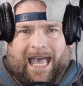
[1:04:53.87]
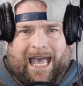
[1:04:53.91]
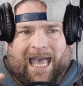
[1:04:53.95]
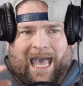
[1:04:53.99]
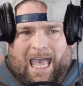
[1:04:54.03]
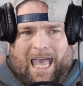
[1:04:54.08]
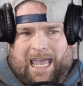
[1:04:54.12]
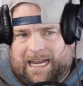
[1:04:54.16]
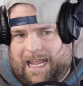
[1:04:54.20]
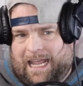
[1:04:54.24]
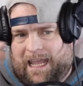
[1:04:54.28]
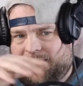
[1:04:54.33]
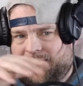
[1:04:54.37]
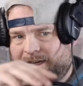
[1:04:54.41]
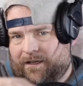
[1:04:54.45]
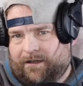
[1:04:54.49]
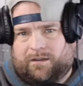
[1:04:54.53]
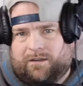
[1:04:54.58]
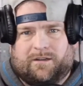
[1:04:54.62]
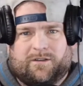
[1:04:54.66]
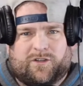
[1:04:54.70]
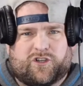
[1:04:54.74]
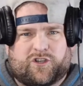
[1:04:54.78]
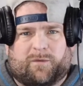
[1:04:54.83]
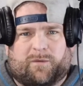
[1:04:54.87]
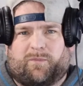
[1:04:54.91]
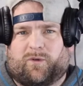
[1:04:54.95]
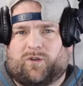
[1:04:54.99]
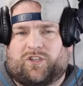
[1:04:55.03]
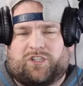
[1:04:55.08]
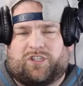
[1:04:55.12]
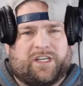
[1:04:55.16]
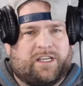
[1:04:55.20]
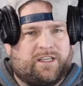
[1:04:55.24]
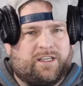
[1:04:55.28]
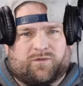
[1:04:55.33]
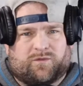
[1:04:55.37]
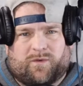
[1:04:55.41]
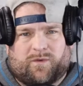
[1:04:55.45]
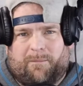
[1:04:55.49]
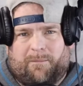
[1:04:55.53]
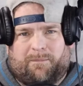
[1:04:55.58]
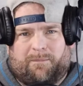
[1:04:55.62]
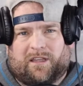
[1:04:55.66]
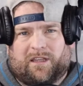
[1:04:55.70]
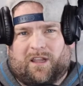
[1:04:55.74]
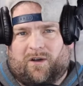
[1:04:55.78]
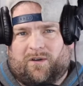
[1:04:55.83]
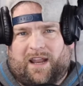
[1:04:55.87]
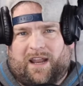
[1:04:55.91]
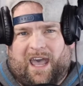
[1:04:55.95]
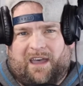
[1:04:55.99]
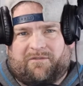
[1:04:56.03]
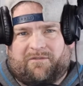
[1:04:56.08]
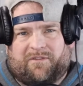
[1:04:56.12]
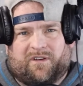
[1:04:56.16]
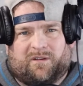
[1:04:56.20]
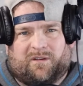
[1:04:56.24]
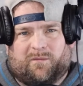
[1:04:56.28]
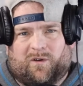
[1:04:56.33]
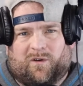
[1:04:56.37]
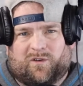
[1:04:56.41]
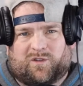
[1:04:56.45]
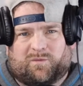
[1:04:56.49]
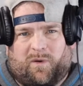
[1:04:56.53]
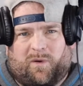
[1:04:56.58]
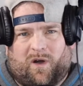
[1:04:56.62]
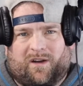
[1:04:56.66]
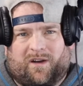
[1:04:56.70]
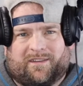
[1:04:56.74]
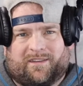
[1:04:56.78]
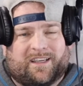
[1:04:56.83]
And then Triple G is right below that for the most part.